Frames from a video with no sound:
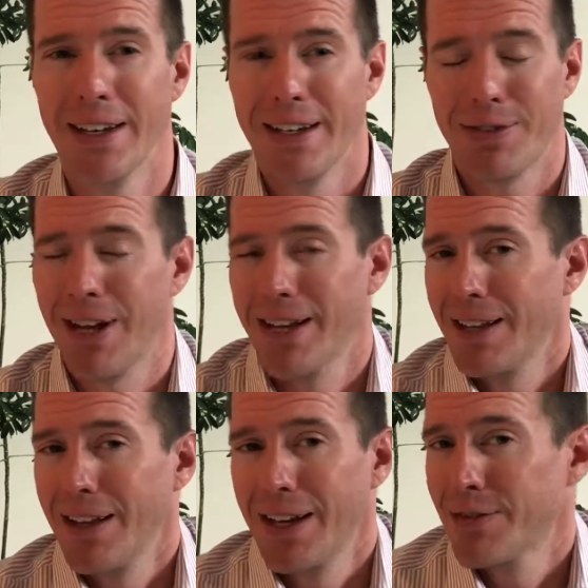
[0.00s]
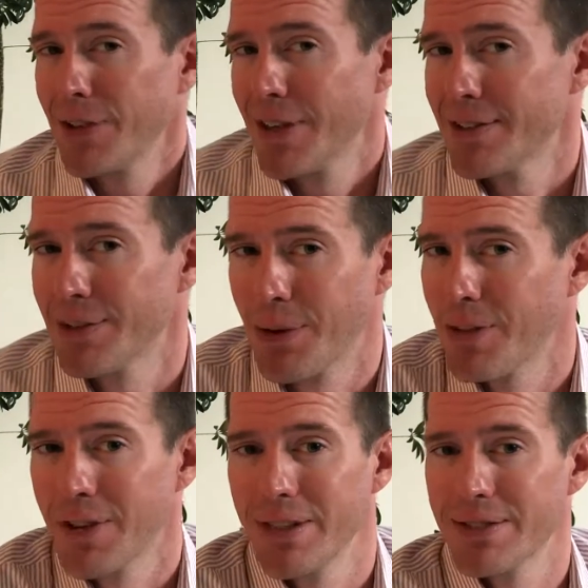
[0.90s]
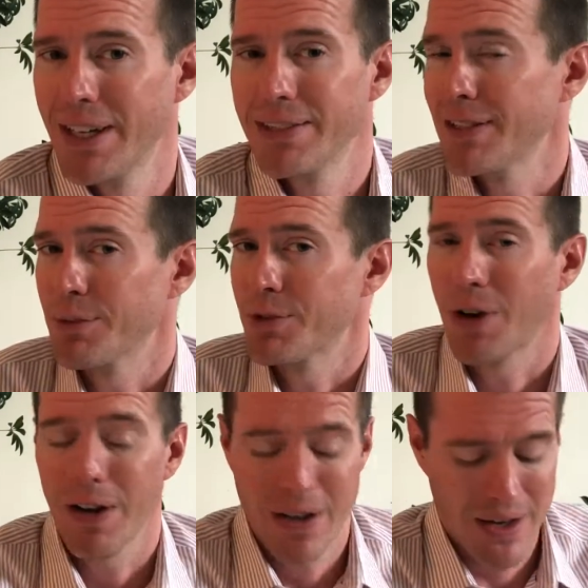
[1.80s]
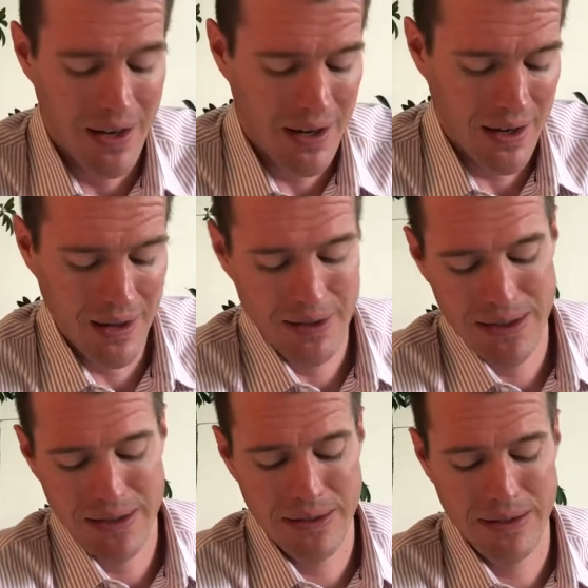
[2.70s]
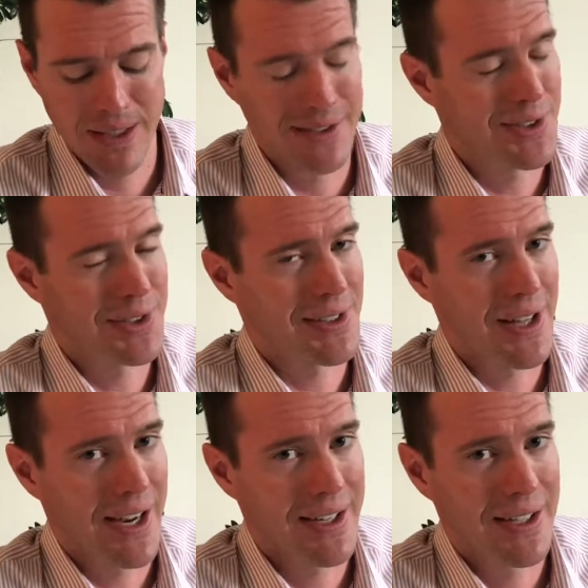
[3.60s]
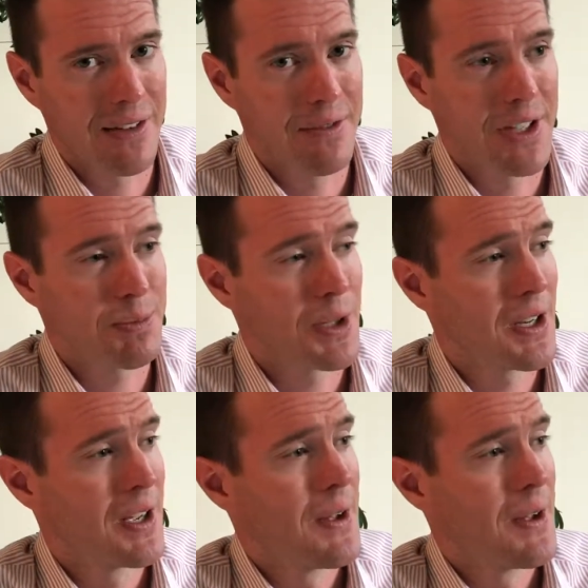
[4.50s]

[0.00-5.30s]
if you're not getting a like for less than 25 cents, something's wrong, because it's just a like on Facebook.